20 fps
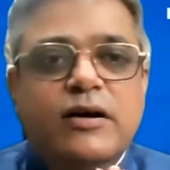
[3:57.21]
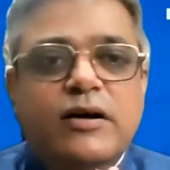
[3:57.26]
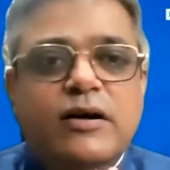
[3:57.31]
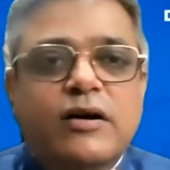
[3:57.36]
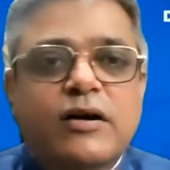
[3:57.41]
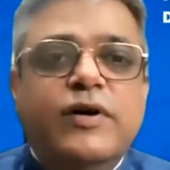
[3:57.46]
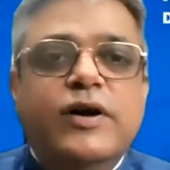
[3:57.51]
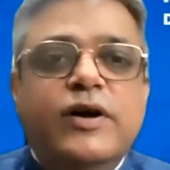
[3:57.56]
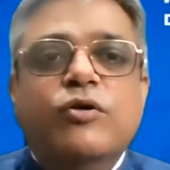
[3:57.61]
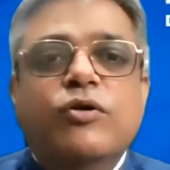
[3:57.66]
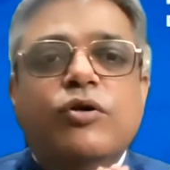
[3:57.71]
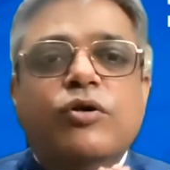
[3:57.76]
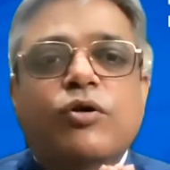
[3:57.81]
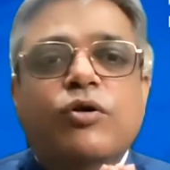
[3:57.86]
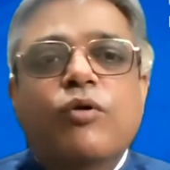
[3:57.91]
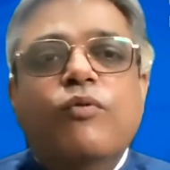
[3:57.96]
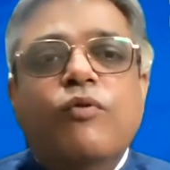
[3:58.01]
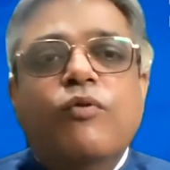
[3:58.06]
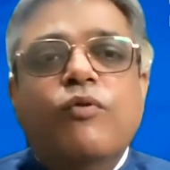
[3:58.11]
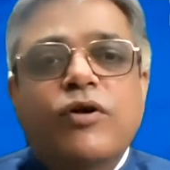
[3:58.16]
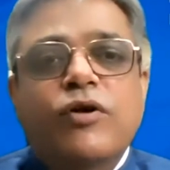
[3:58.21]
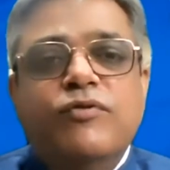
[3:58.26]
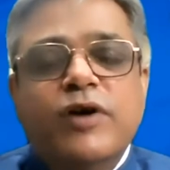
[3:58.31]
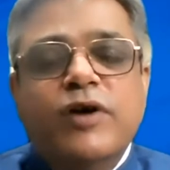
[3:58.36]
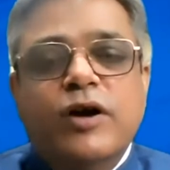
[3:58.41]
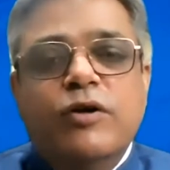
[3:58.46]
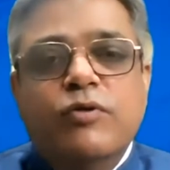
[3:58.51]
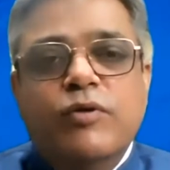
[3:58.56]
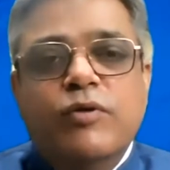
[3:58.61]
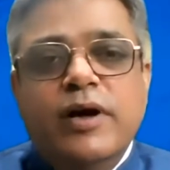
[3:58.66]
We don't know what we are
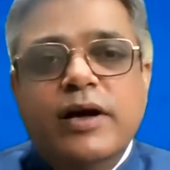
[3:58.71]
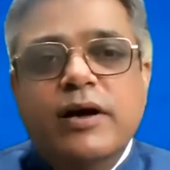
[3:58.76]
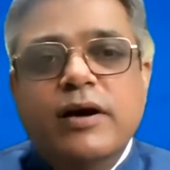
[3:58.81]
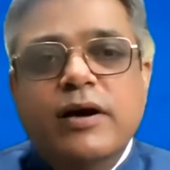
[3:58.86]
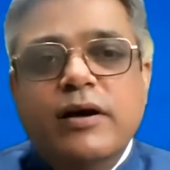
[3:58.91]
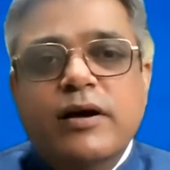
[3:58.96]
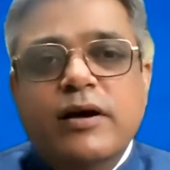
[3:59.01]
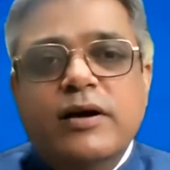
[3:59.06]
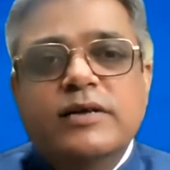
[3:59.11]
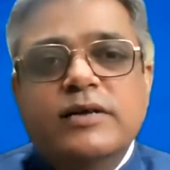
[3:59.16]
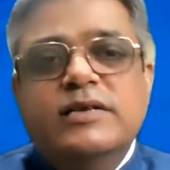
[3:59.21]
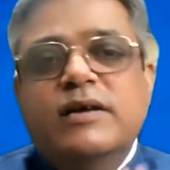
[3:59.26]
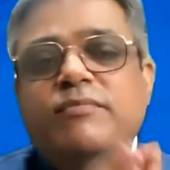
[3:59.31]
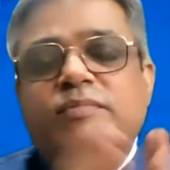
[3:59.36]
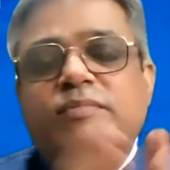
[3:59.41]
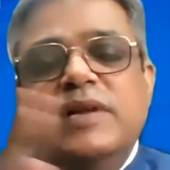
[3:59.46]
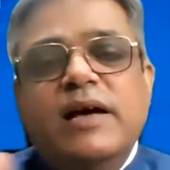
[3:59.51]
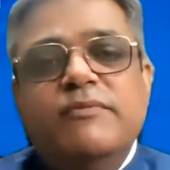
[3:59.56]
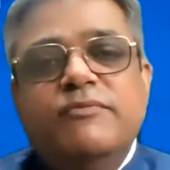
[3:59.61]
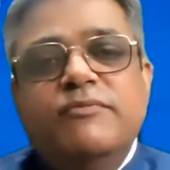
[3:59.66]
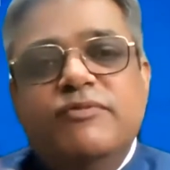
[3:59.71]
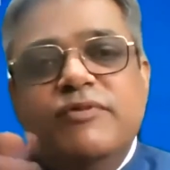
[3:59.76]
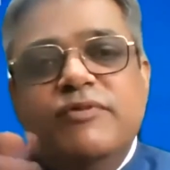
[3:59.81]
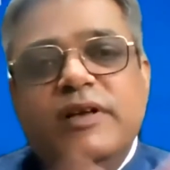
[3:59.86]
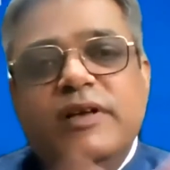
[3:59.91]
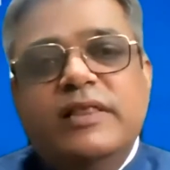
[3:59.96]
doing. Sometimes we